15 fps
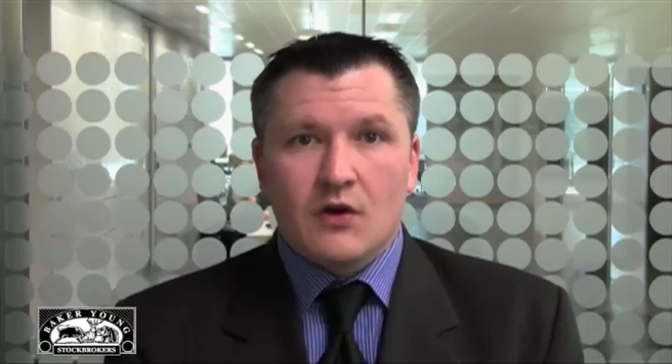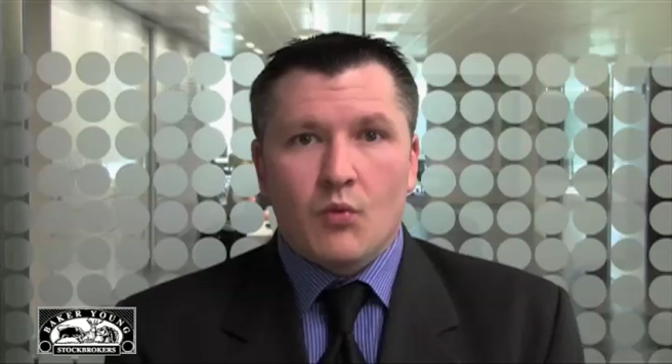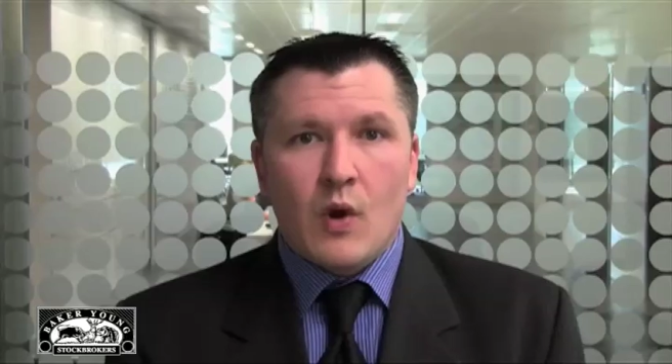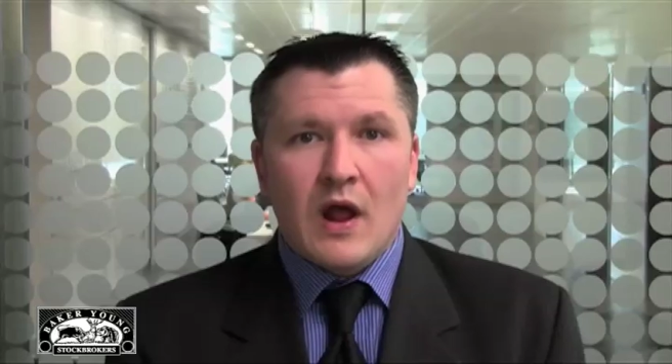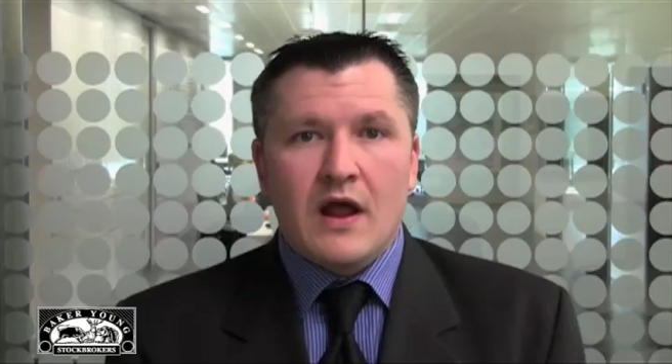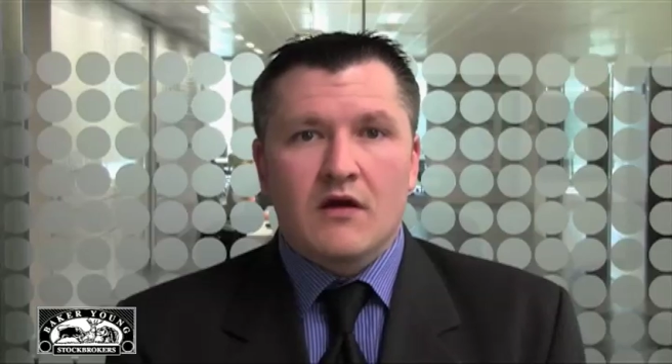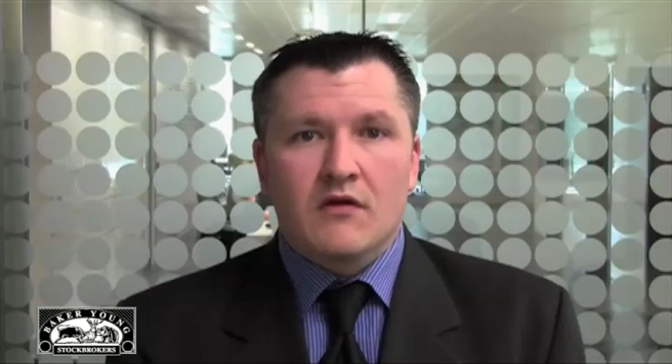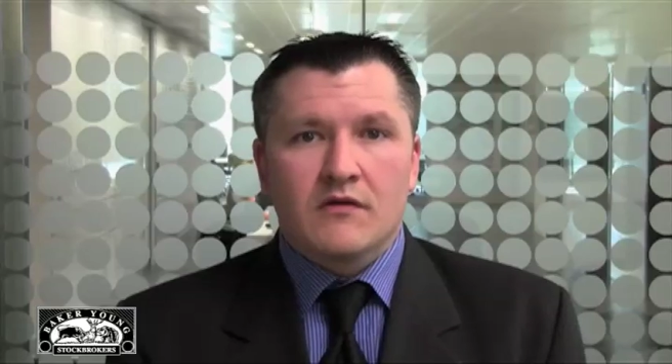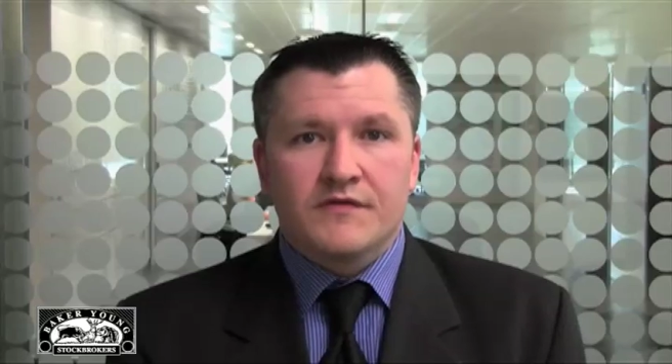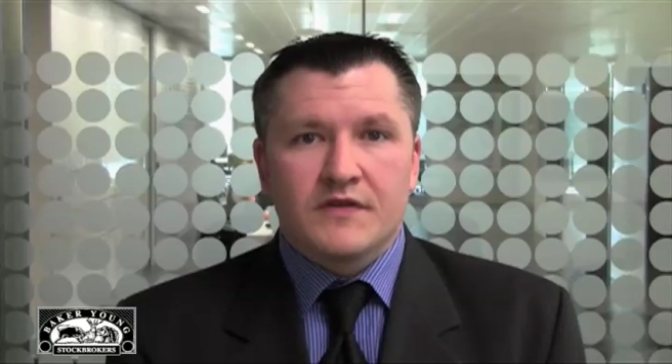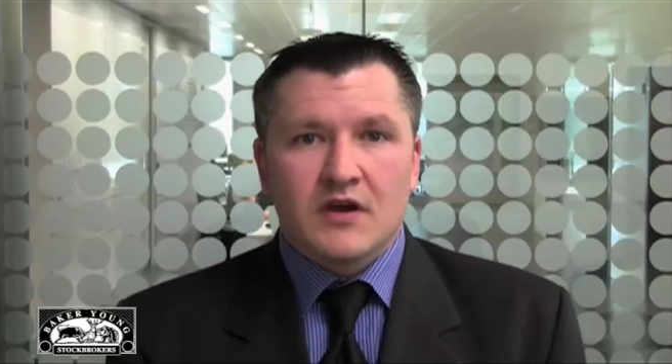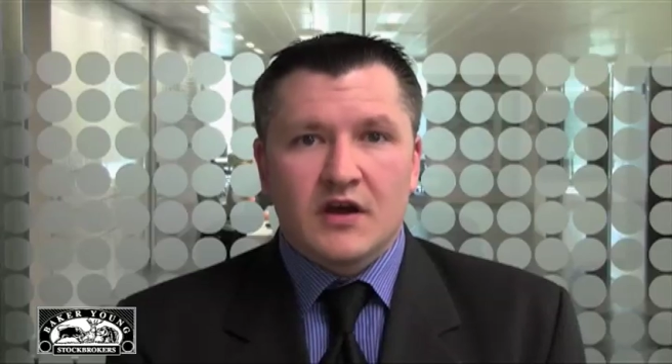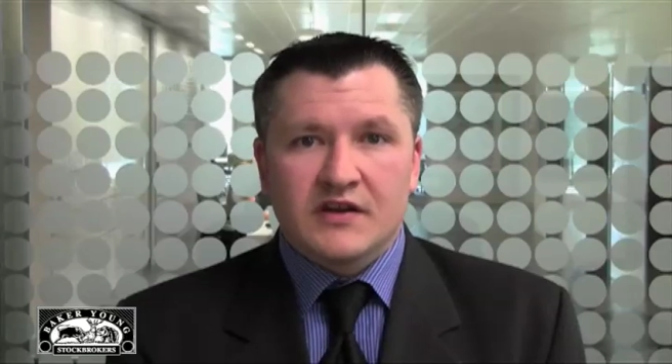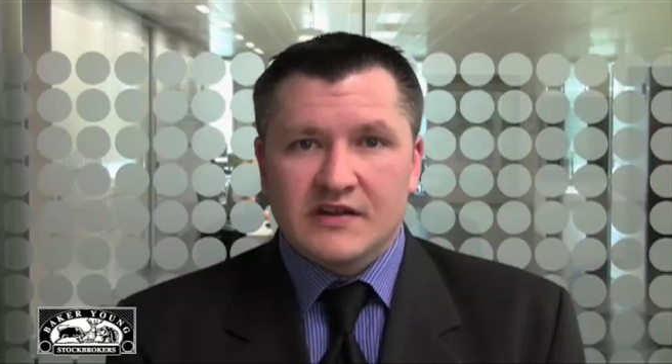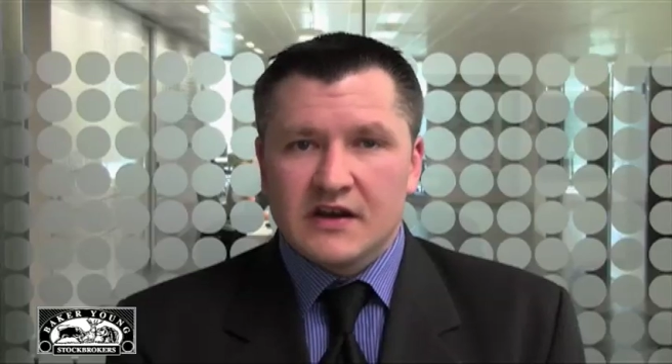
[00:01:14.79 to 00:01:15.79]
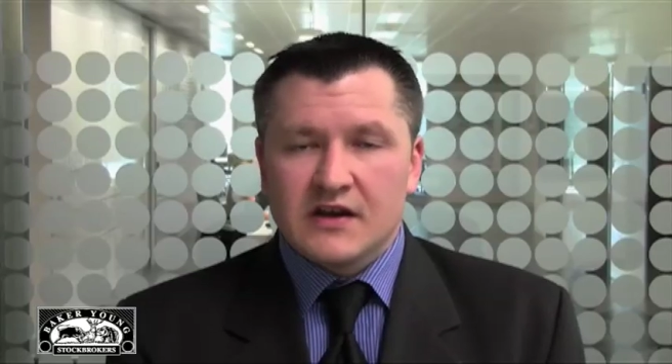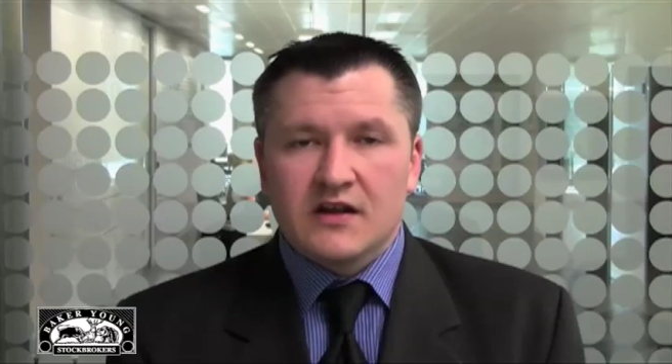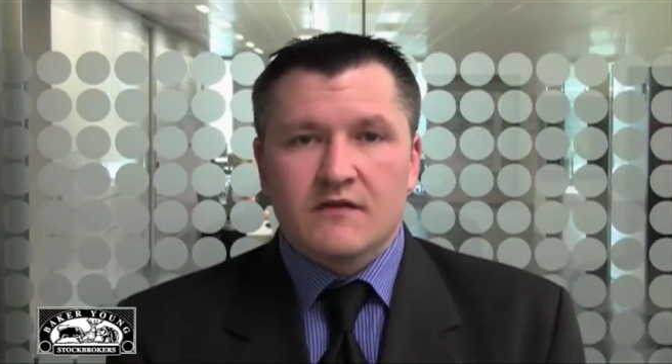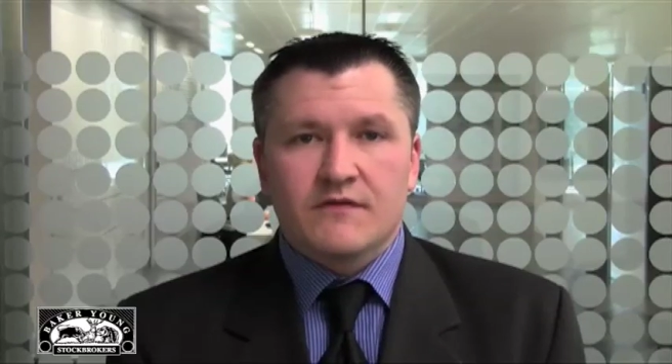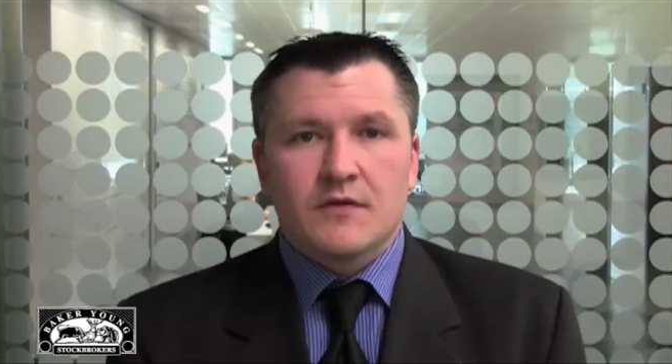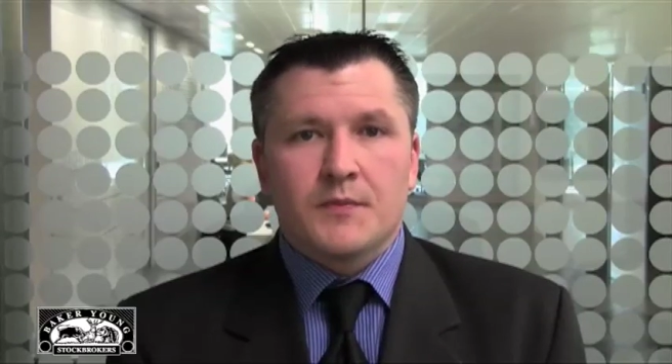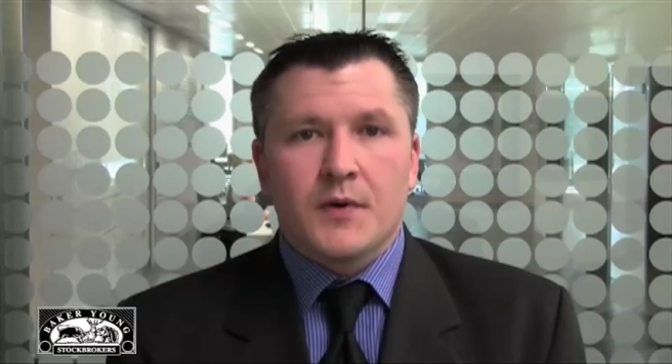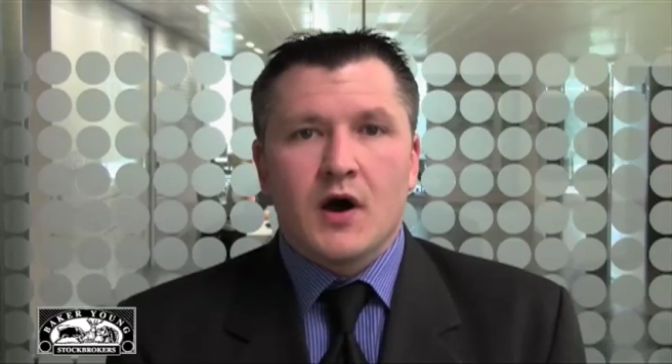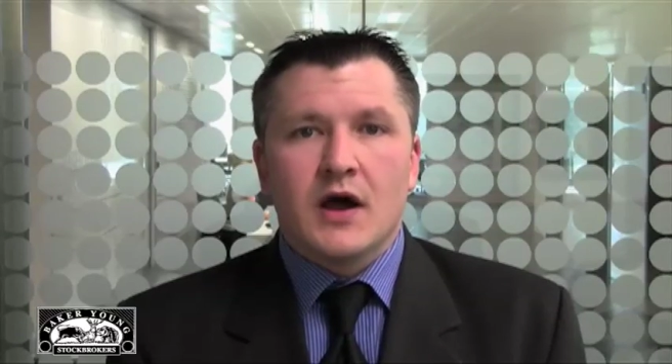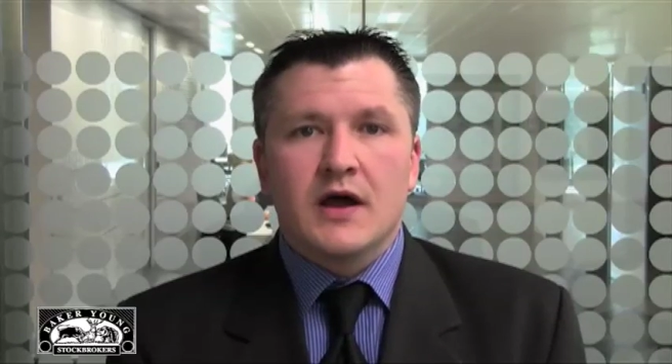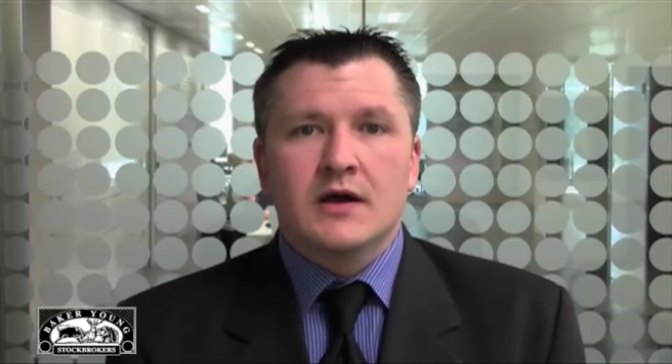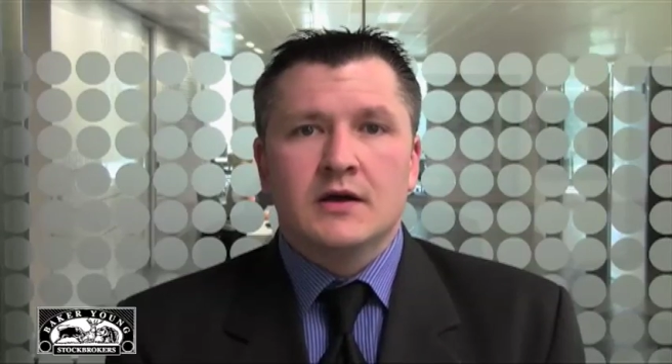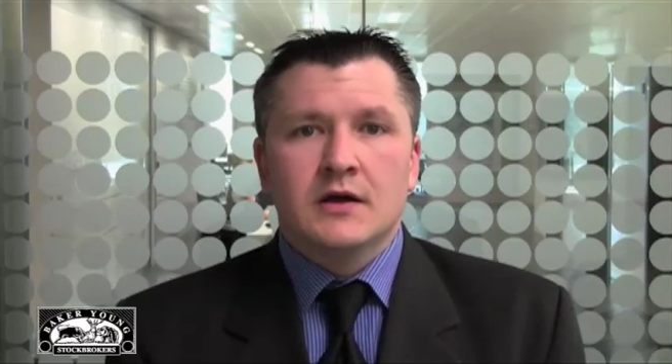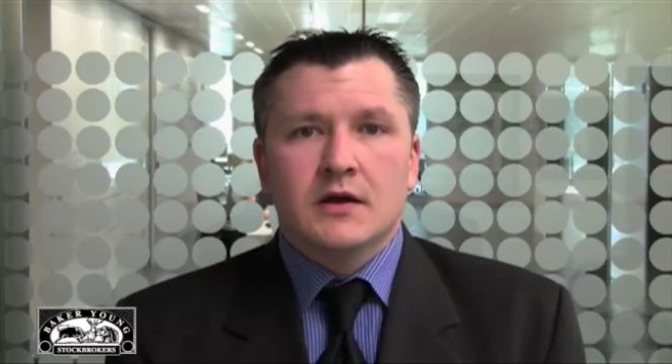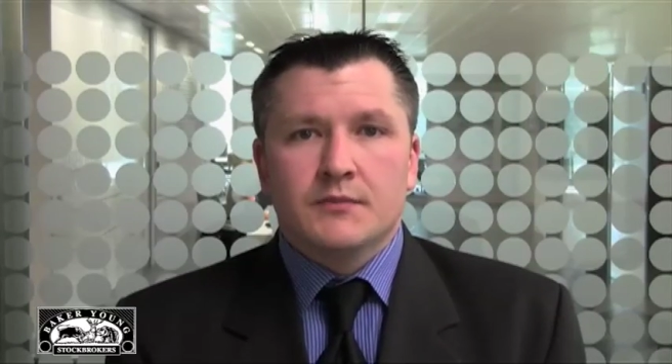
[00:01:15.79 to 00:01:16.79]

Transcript: aware of the identity of the buyer,